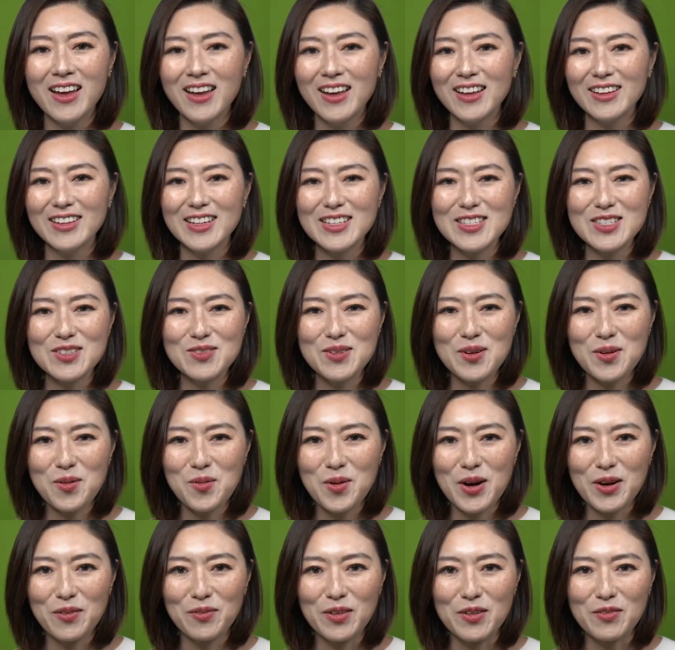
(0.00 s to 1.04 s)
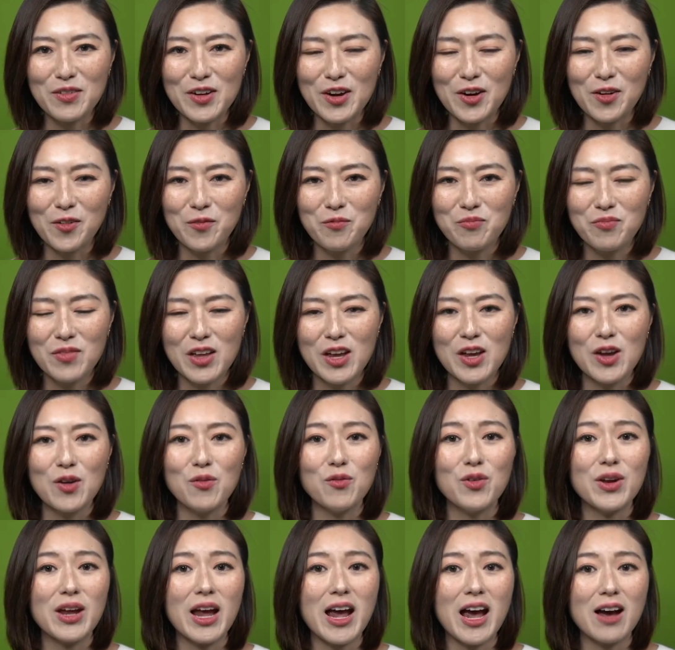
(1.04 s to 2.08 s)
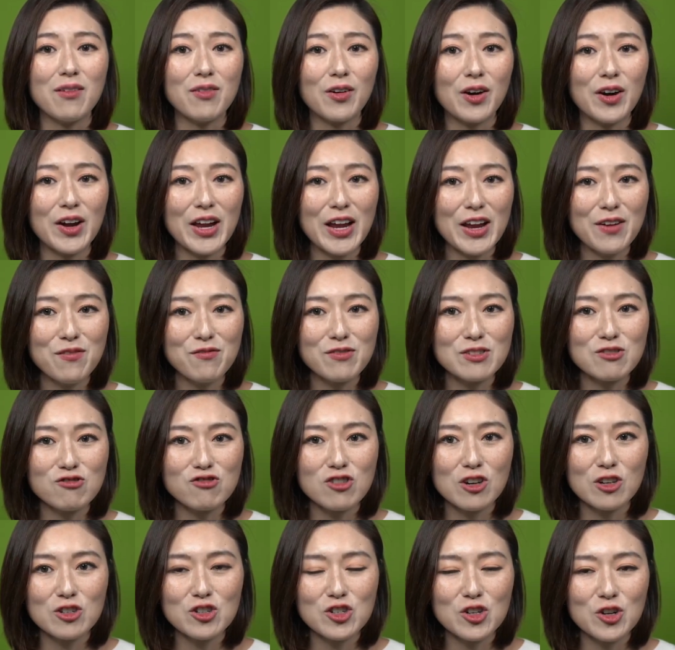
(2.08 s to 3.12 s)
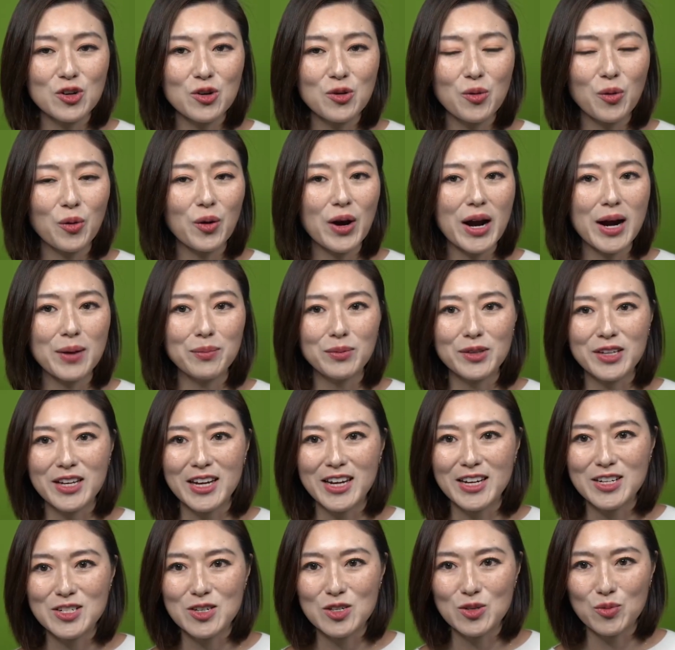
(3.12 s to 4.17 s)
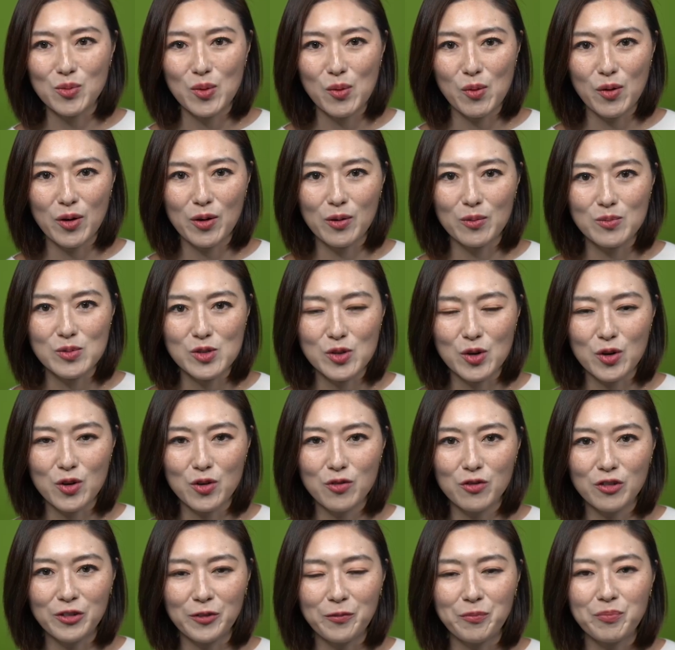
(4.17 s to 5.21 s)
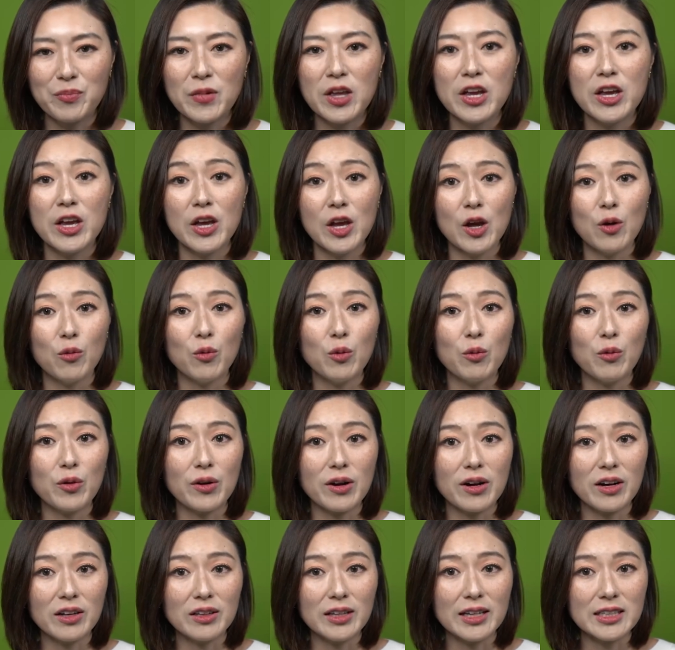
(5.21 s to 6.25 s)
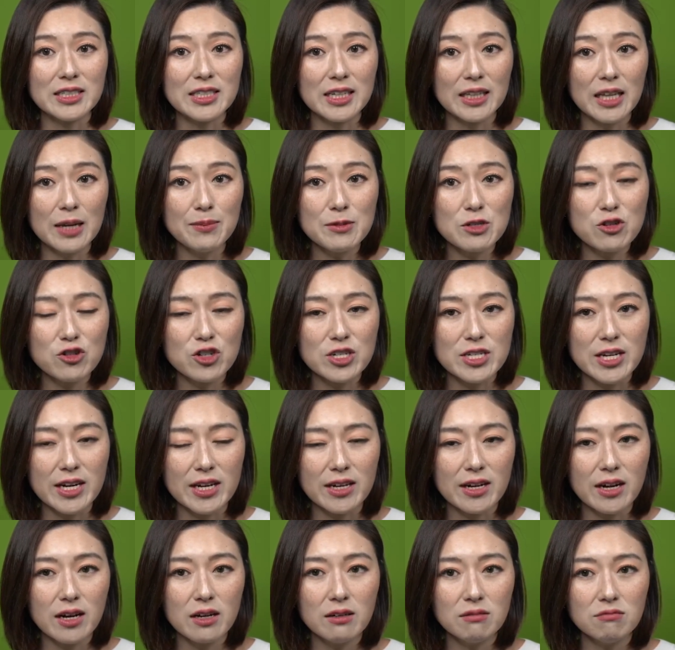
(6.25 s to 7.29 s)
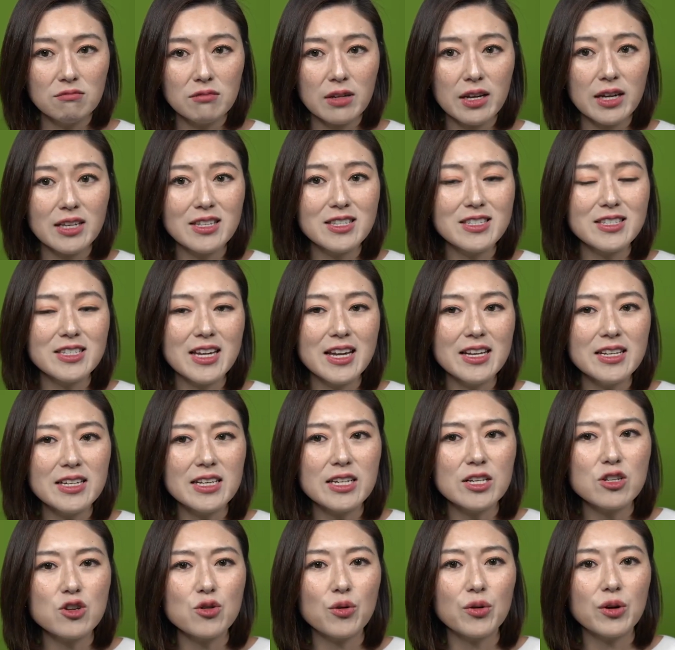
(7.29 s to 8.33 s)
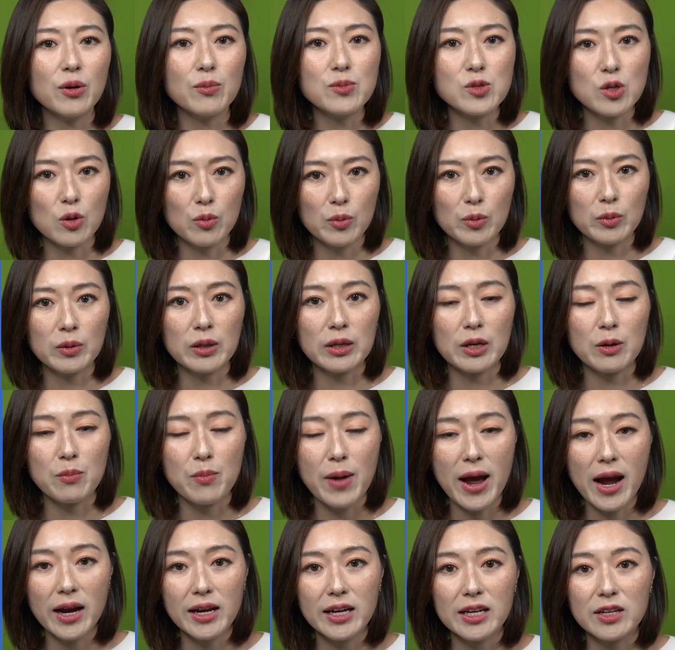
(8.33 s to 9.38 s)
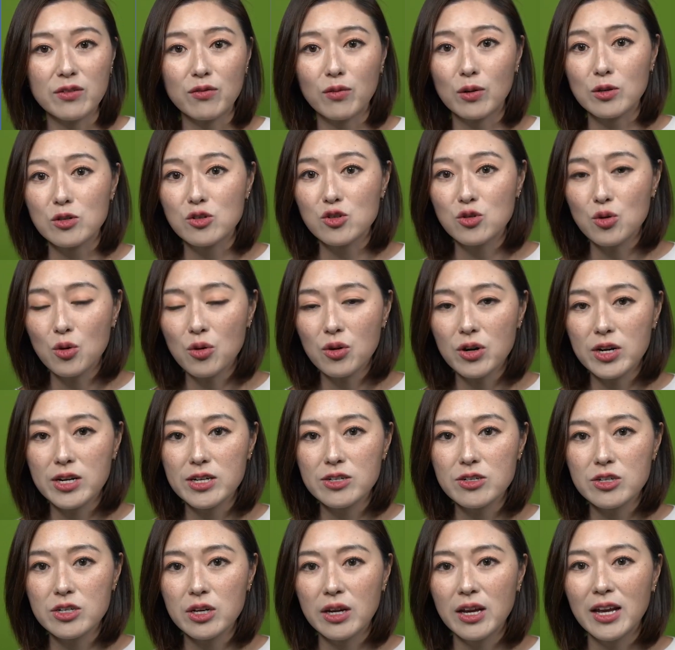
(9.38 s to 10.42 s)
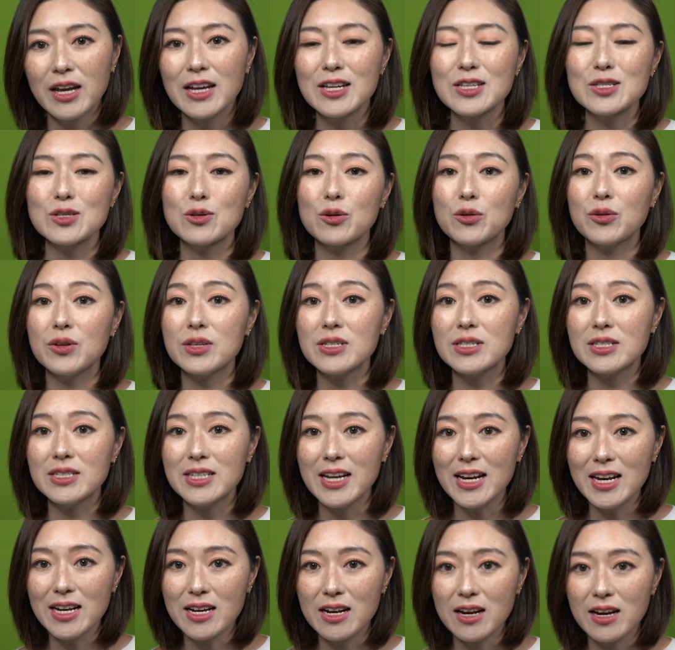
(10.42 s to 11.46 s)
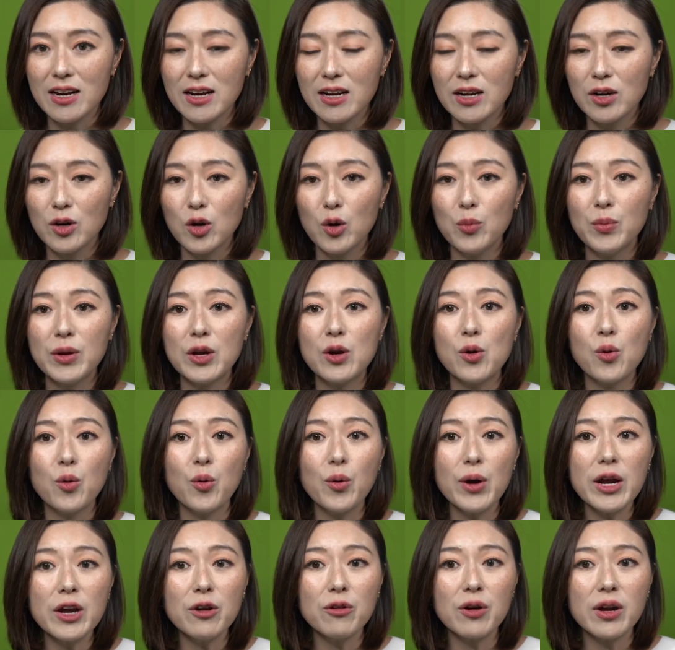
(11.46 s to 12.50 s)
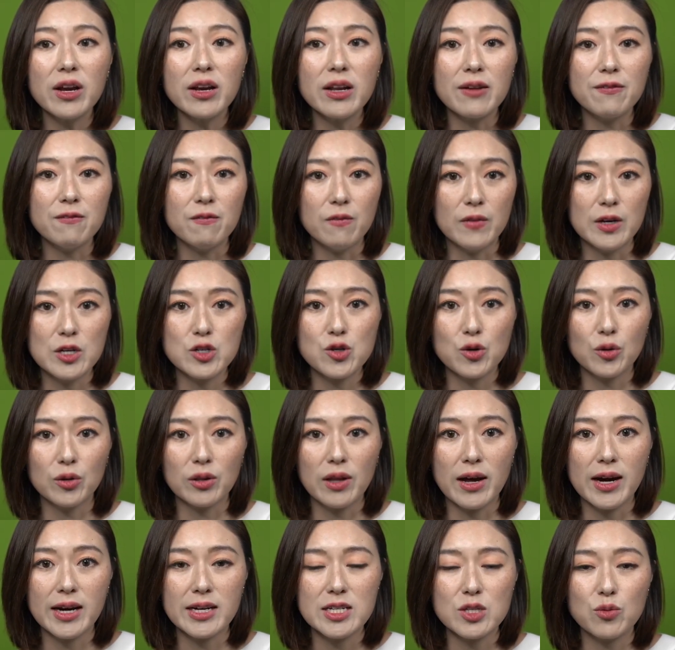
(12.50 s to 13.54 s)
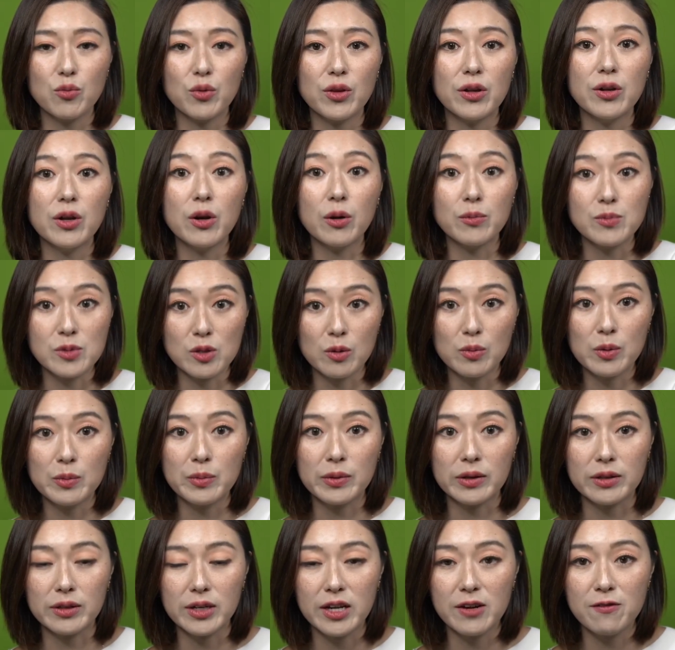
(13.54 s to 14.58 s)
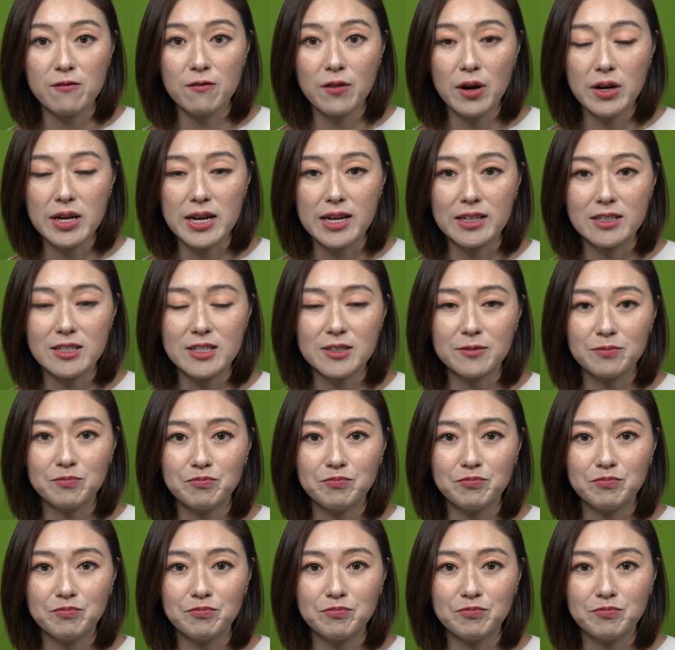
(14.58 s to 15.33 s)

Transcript: Let's do a quick review. We have our infrastructure or applications we want to observe. We want to collect telemetry data and send it to an observability backend for storage, so this data could be queried and visualized with an observability frontend.